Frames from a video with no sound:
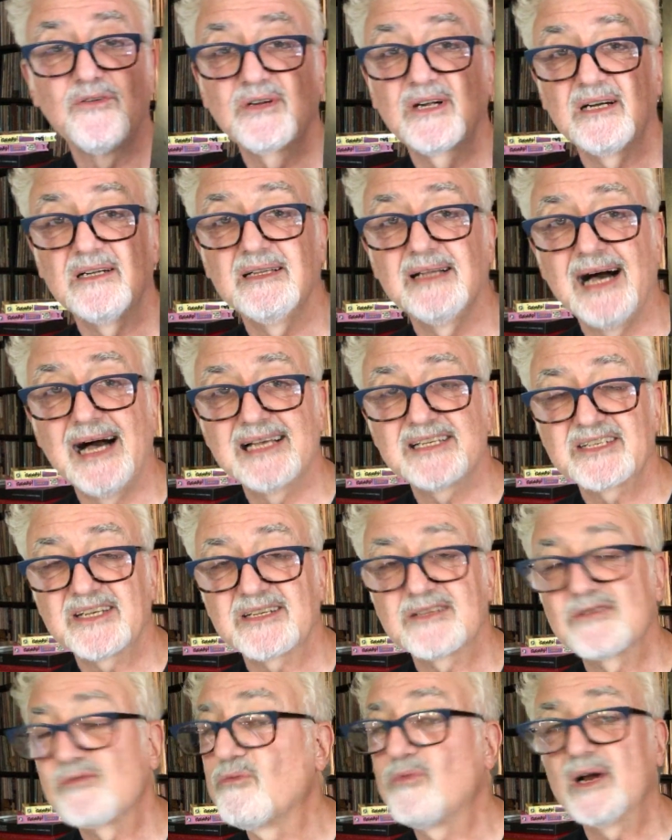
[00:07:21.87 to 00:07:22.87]

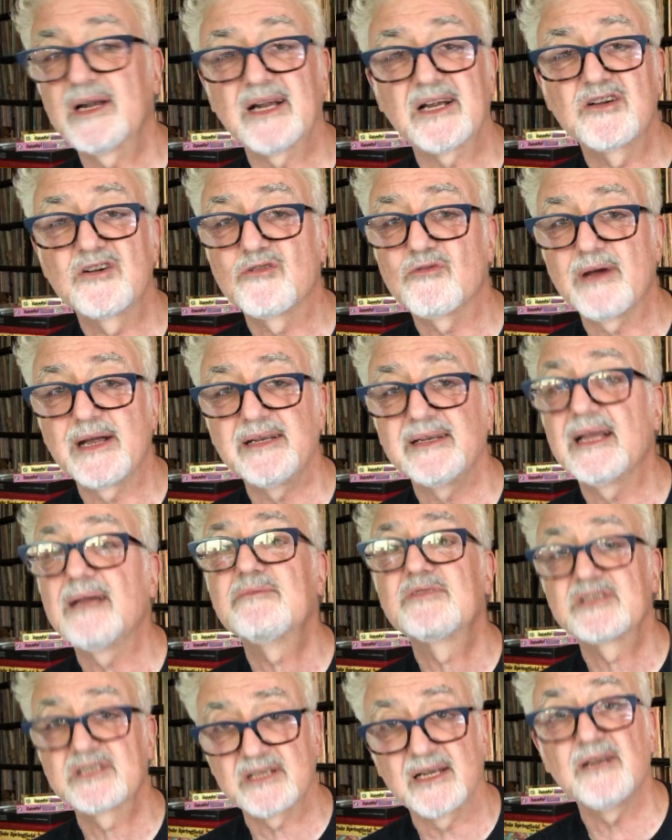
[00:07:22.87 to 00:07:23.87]
Colossus, what a great name,
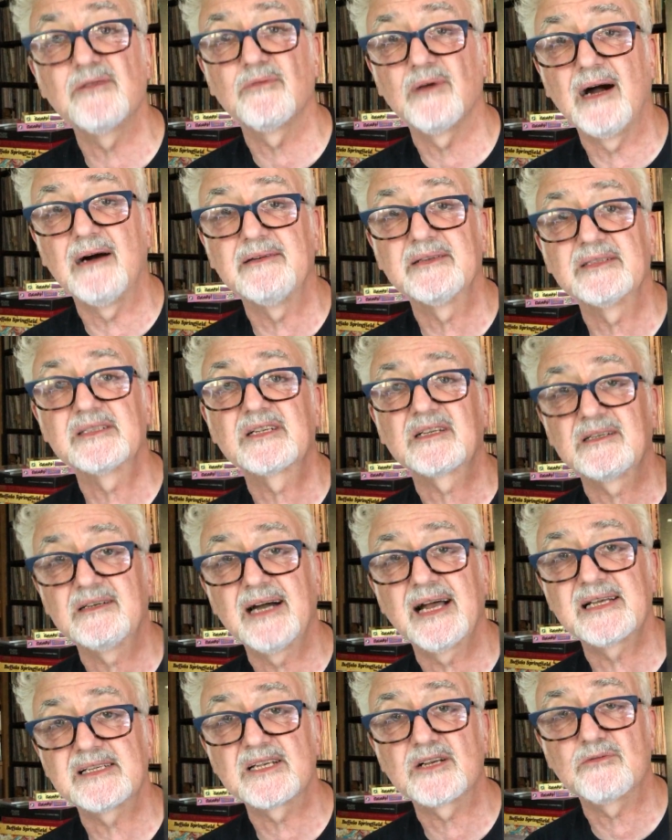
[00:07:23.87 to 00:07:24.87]
Sonny Rollins,
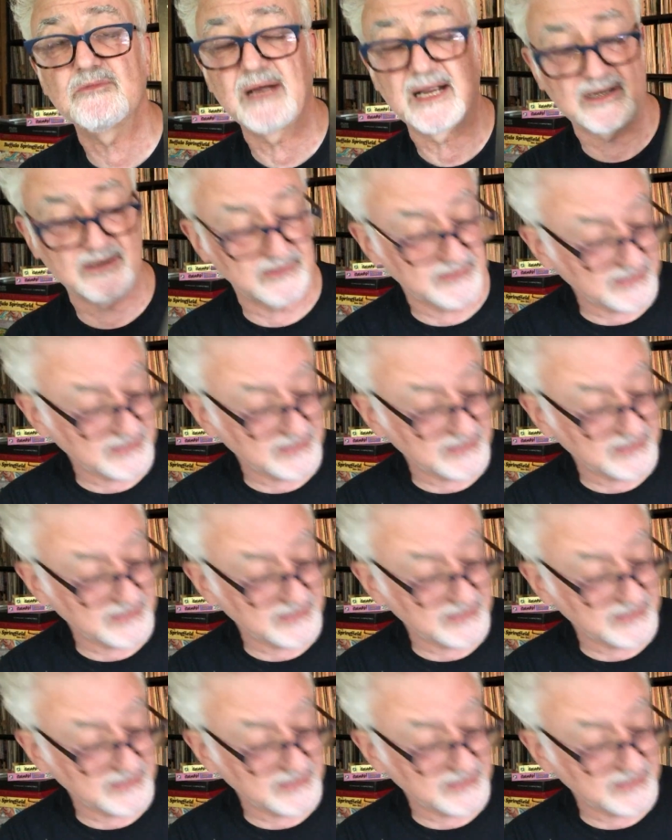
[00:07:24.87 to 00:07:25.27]
classic record.